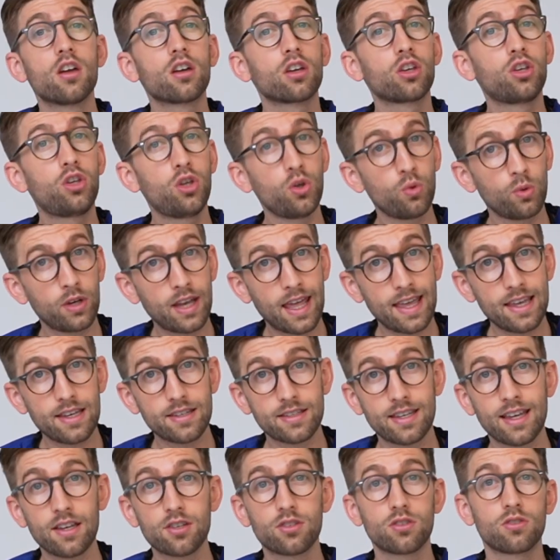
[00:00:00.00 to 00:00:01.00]
Q&A
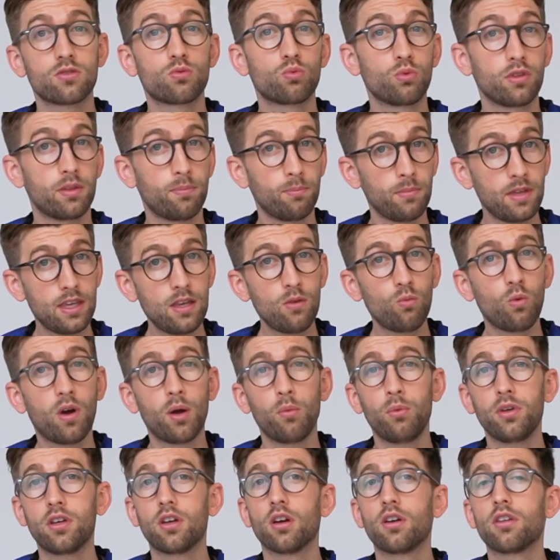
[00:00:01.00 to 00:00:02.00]
sessions with me where
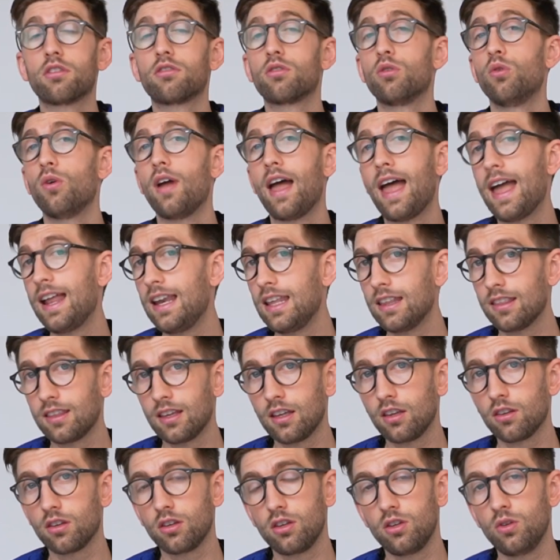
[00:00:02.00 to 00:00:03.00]
we go through
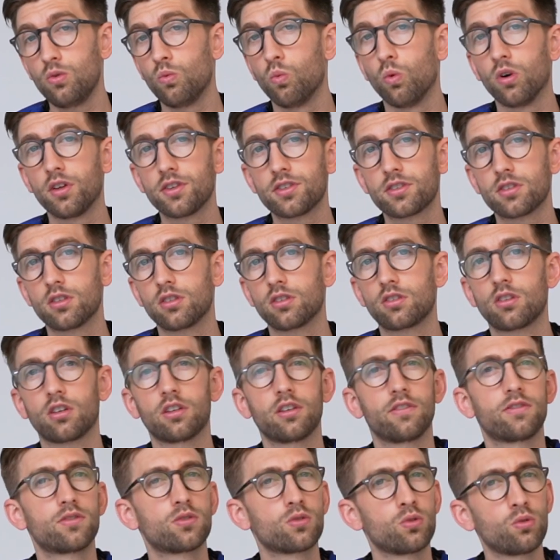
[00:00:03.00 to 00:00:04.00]
anything that you want and kind
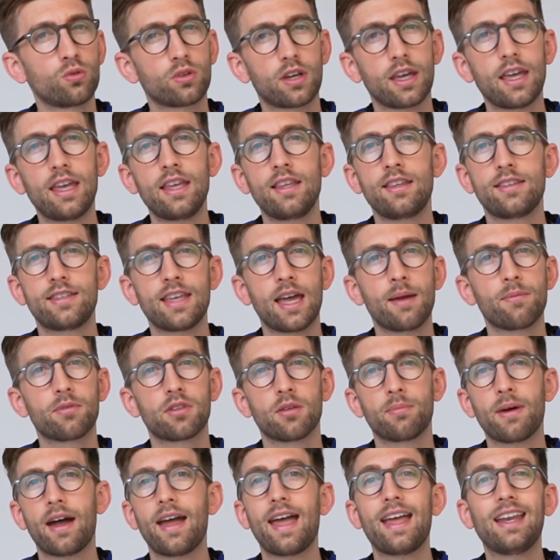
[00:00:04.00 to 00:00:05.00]
of talk in depth
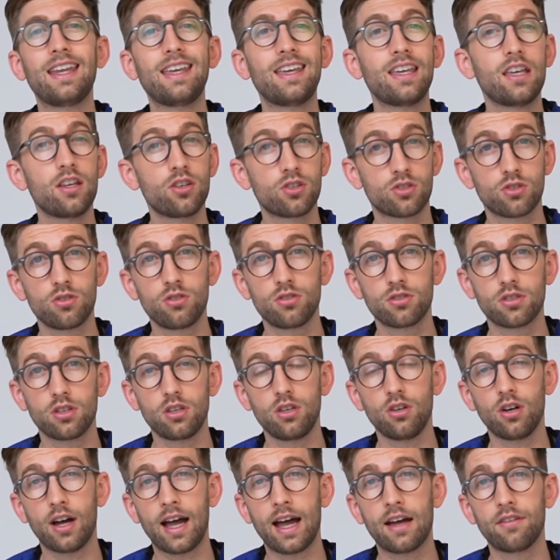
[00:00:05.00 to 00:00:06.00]
about any issues that
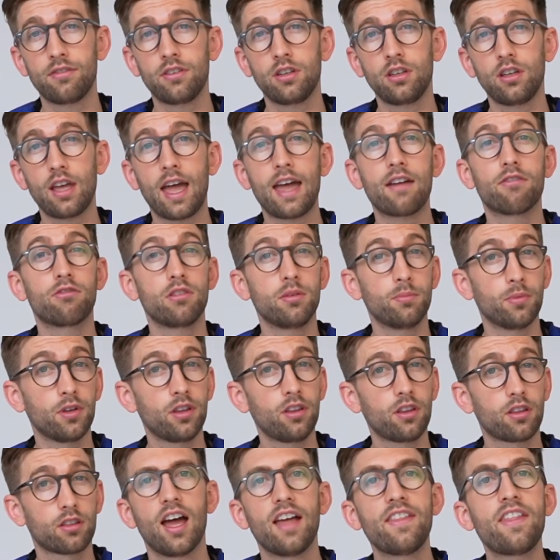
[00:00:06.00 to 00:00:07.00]
you're having every
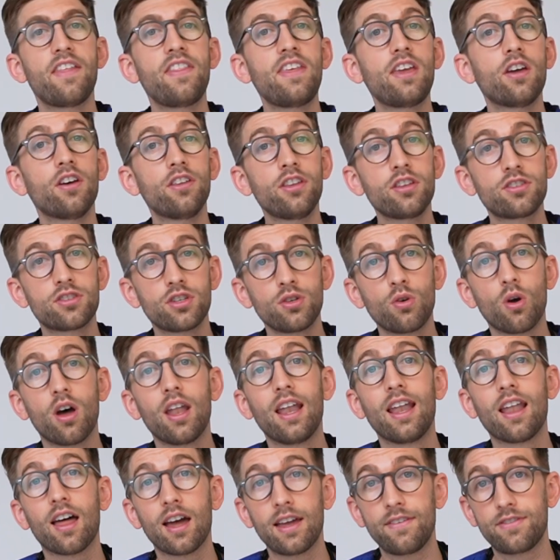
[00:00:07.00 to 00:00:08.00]
month. And then the other two are
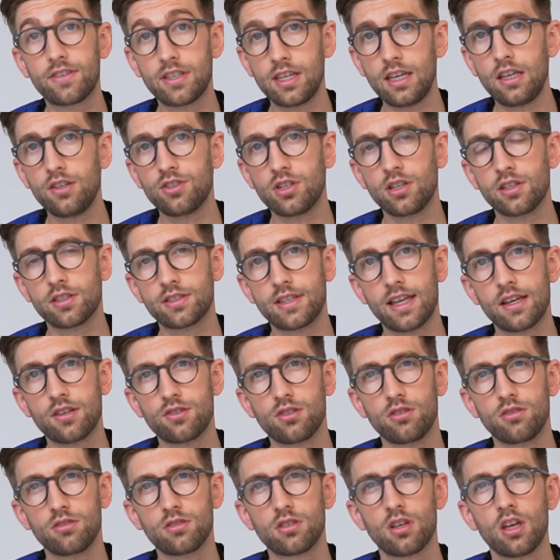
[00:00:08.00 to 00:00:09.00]
live teaching
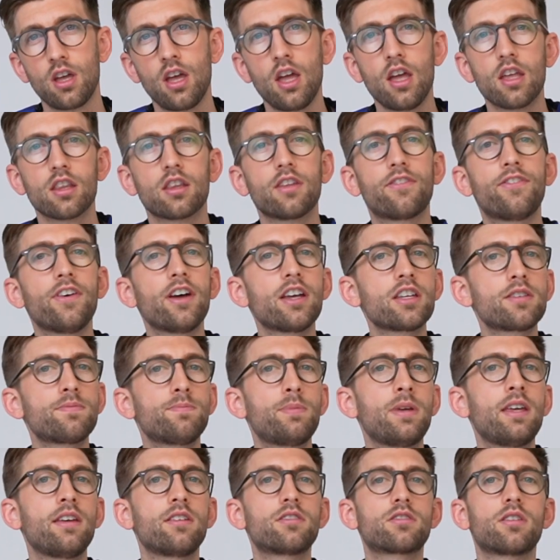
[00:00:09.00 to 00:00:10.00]
sessions. The first
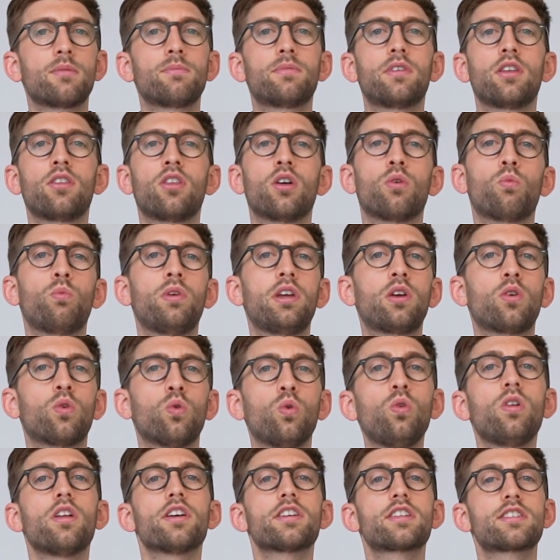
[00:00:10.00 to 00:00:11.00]
being something that we
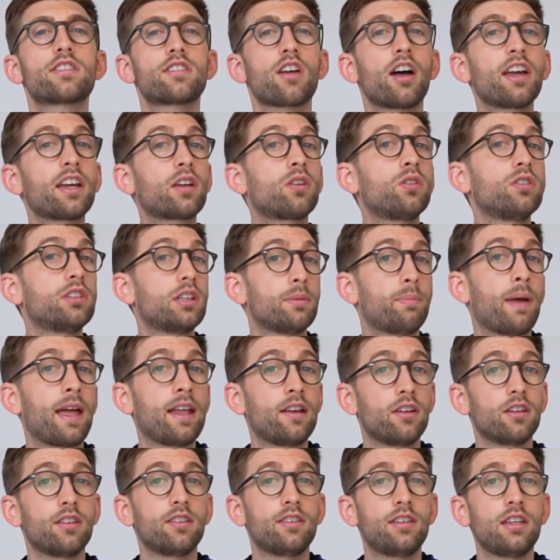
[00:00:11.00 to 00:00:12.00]
call cycle
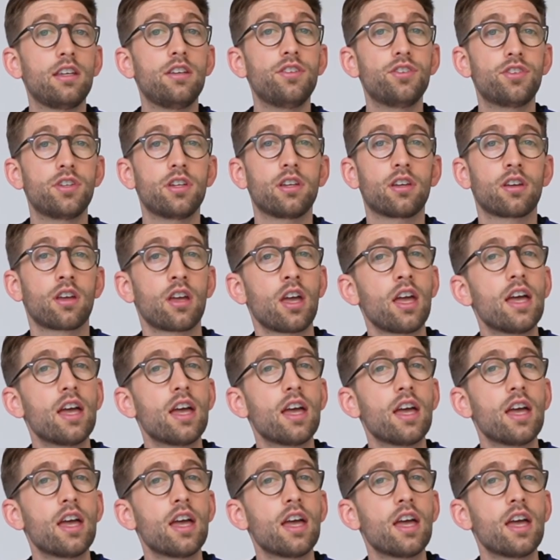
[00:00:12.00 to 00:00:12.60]
dependent teaching.